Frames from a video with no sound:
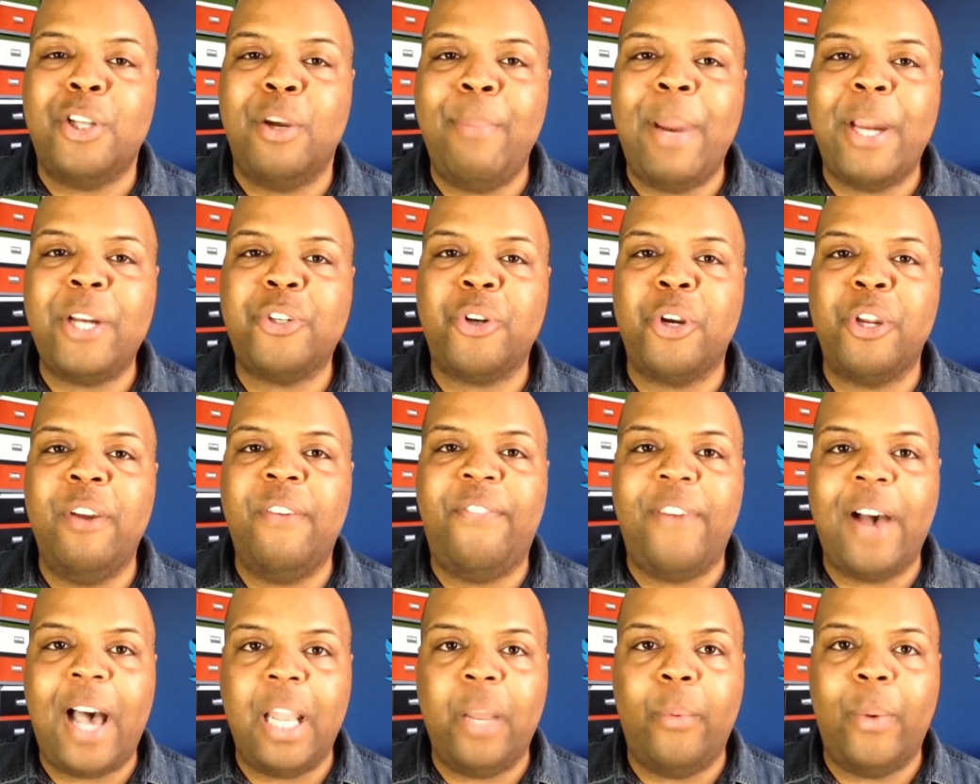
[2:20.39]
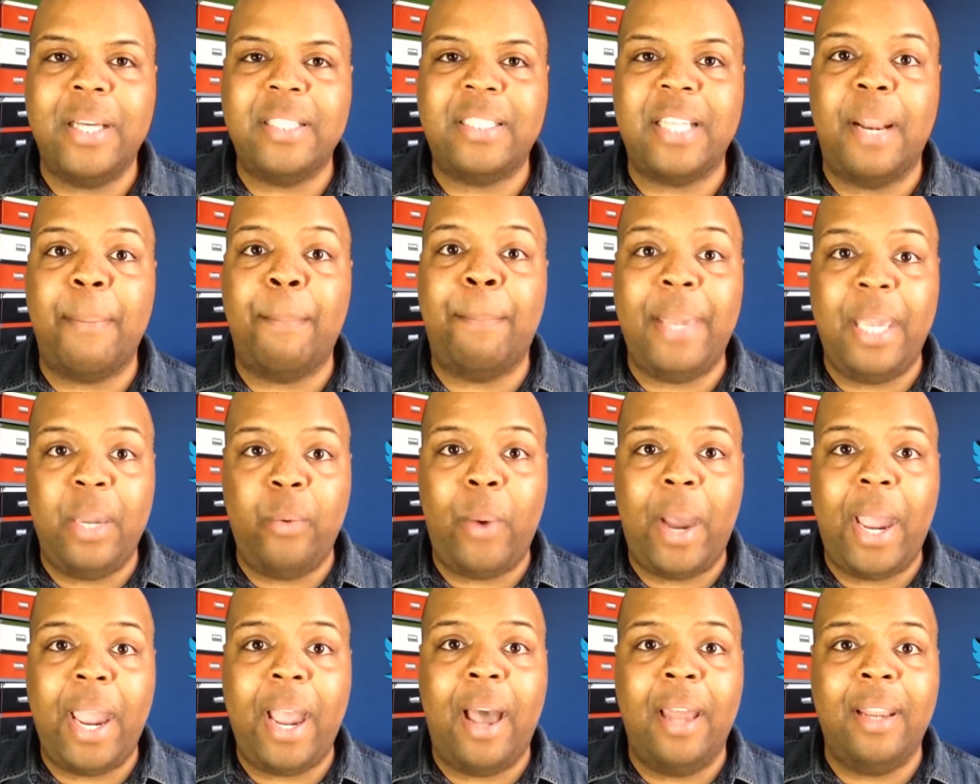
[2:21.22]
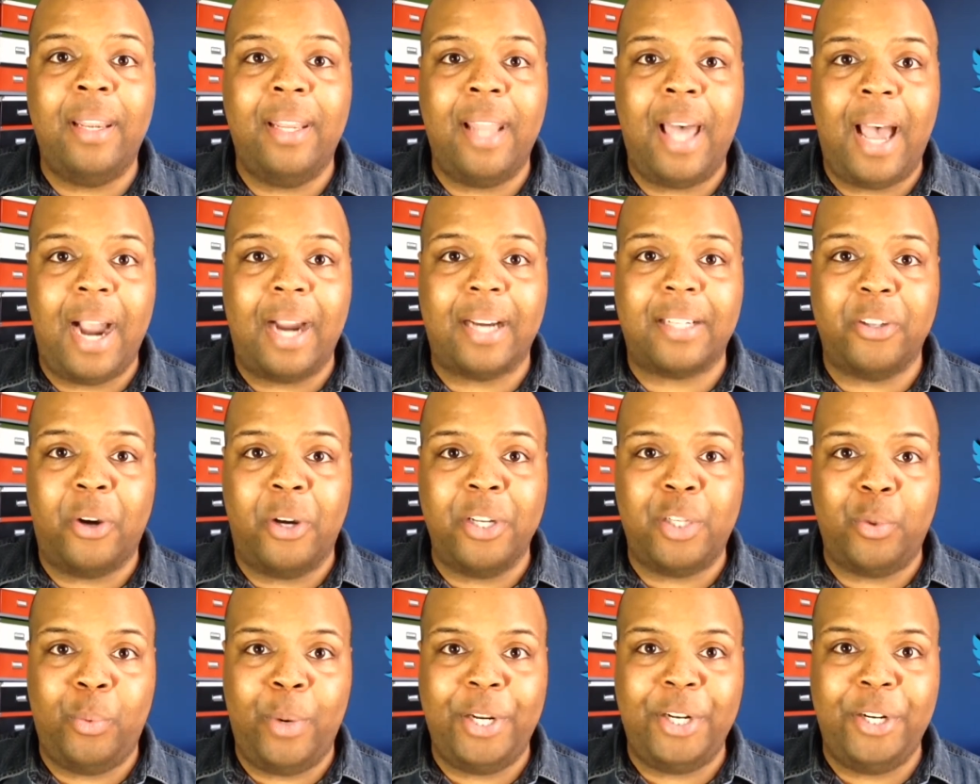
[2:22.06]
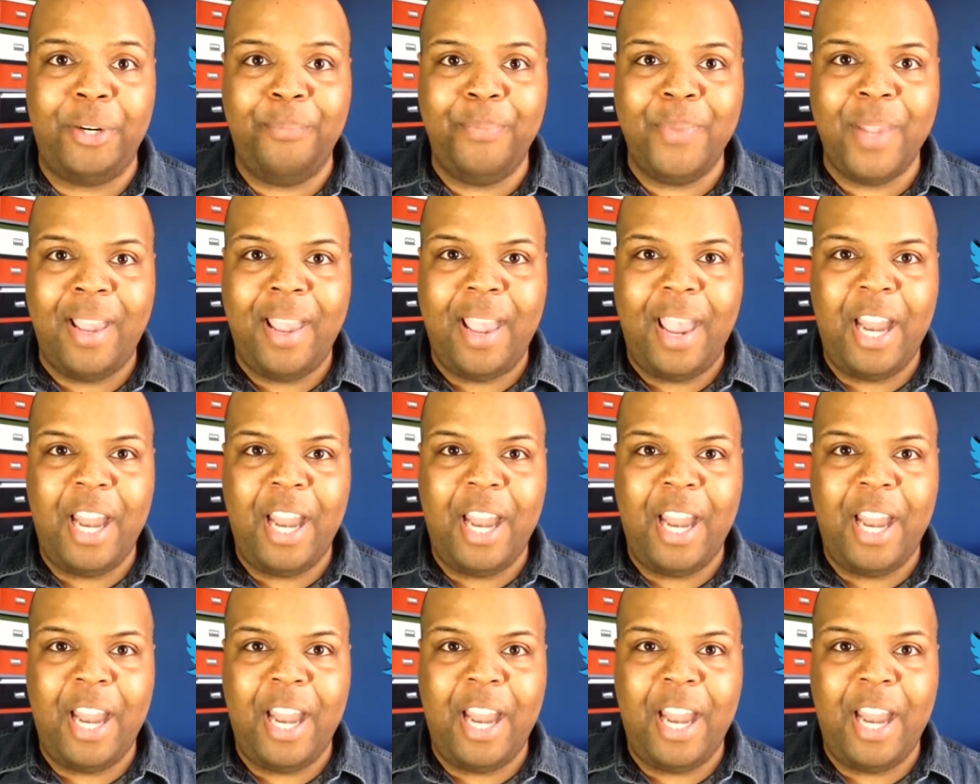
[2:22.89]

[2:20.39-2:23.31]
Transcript: so make sure you follow us at B W A Unlocked on Twitter